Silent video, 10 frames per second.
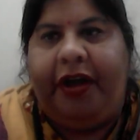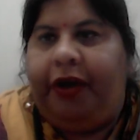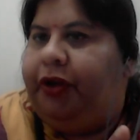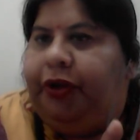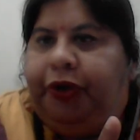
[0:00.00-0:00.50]

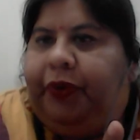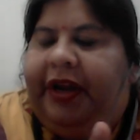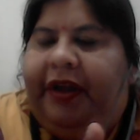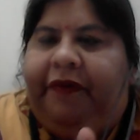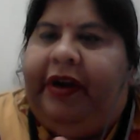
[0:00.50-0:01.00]
You
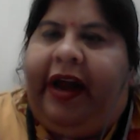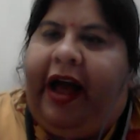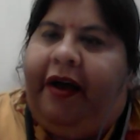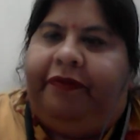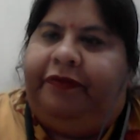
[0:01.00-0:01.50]
will never
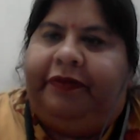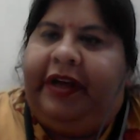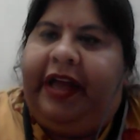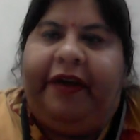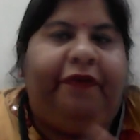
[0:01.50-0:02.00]
have,
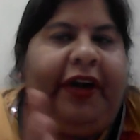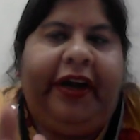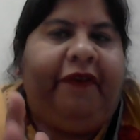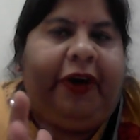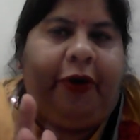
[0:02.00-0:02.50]
every
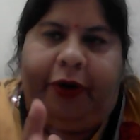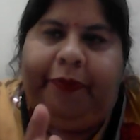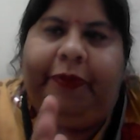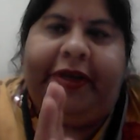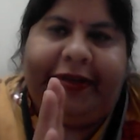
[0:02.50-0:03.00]
day will
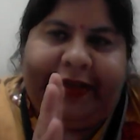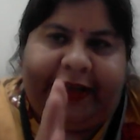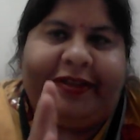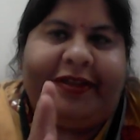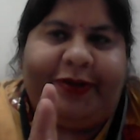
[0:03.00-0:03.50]
not be a
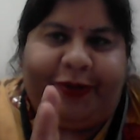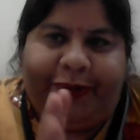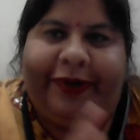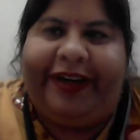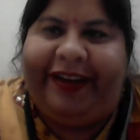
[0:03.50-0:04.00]
success
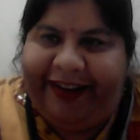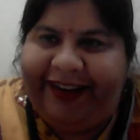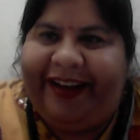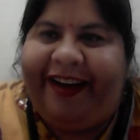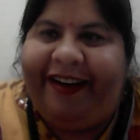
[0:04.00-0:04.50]
story.
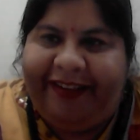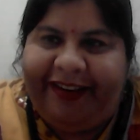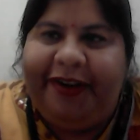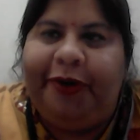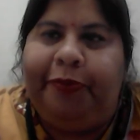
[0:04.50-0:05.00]
Yeah.
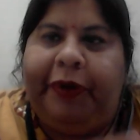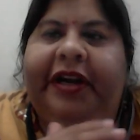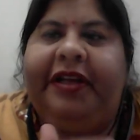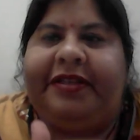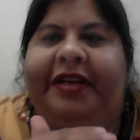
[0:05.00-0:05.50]
To
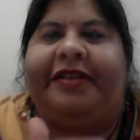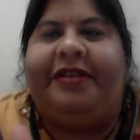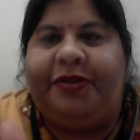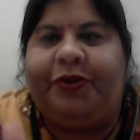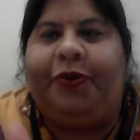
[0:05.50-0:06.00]
build a
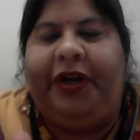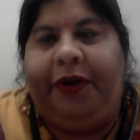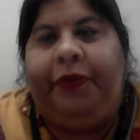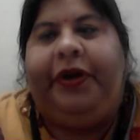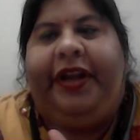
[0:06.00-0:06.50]
success story,
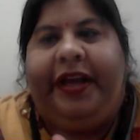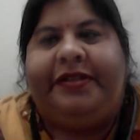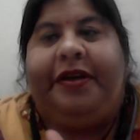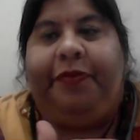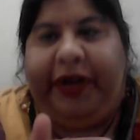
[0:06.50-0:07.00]
it will take
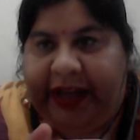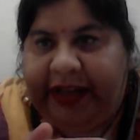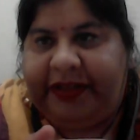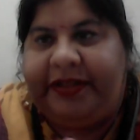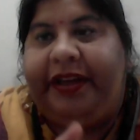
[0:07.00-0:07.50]
some
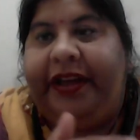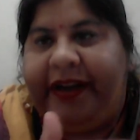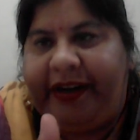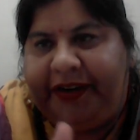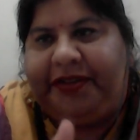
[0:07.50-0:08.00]
days,
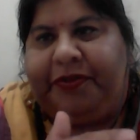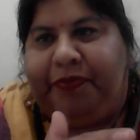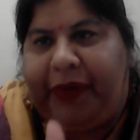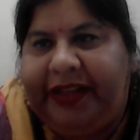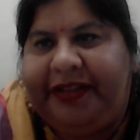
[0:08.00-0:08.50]
years,
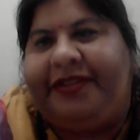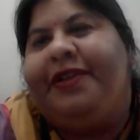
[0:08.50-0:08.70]
months.